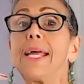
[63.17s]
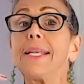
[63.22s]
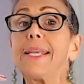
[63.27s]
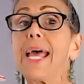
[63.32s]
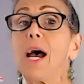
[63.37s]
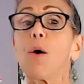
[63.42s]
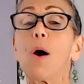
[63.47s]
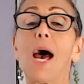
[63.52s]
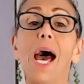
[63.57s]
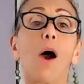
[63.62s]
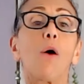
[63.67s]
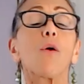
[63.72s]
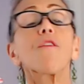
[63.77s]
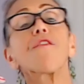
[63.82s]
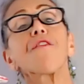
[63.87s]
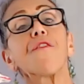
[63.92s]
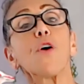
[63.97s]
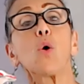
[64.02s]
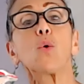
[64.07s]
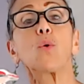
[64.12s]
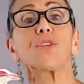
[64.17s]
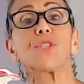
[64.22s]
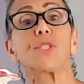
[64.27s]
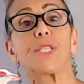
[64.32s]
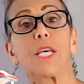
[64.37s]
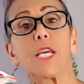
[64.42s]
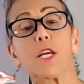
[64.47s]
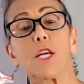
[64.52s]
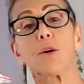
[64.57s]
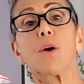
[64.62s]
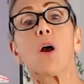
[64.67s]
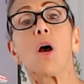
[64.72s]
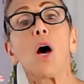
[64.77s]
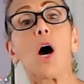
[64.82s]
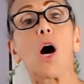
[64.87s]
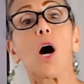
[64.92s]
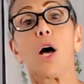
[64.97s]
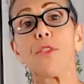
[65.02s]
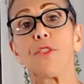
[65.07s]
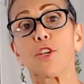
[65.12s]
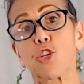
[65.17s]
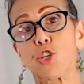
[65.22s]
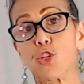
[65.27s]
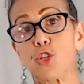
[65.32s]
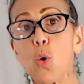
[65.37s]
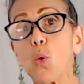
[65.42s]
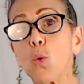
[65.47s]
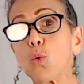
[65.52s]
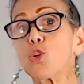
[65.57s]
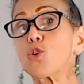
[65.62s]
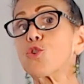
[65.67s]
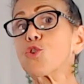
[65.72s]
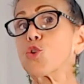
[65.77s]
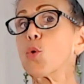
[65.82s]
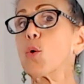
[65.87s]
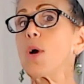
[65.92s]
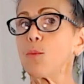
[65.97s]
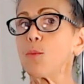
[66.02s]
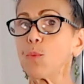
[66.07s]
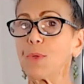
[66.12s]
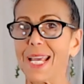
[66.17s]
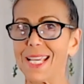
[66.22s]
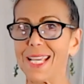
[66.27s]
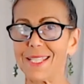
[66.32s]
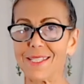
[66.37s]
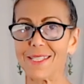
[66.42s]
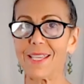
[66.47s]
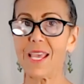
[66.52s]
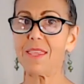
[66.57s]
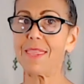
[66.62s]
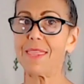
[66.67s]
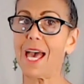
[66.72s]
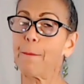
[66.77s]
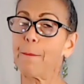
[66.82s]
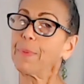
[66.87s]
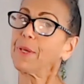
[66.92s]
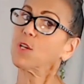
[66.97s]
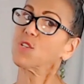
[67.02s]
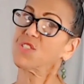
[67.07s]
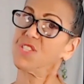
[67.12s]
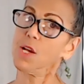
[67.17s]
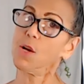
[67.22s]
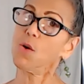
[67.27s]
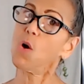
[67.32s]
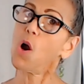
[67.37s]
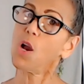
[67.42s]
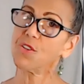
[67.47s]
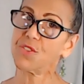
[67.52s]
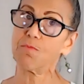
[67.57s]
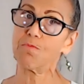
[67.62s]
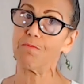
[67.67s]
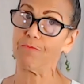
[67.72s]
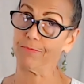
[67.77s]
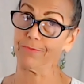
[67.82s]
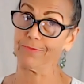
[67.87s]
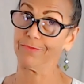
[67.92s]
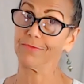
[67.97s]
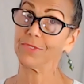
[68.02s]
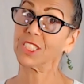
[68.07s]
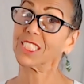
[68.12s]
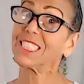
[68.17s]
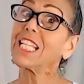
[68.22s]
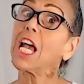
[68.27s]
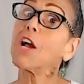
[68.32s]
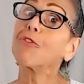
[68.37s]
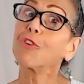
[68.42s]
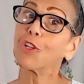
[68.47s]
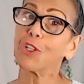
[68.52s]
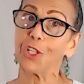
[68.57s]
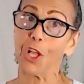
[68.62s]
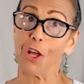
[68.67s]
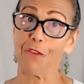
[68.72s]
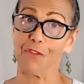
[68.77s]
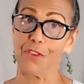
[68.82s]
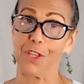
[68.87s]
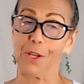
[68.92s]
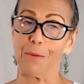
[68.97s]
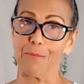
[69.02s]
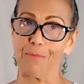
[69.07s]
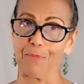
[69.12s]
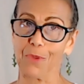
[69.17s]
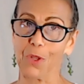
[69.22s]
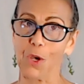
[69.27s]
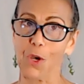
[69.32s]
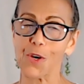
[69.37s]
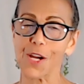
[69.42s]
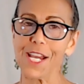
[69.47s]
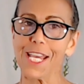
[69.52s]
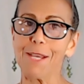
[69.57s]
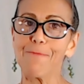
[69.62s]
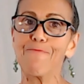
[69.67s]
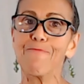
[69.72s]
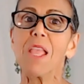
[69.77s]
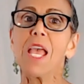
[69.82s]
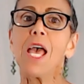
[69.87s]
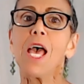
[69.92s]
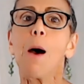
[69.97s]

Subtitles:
Now, our focus here on the shoulder joint, when I say that, because there are several of them, all right?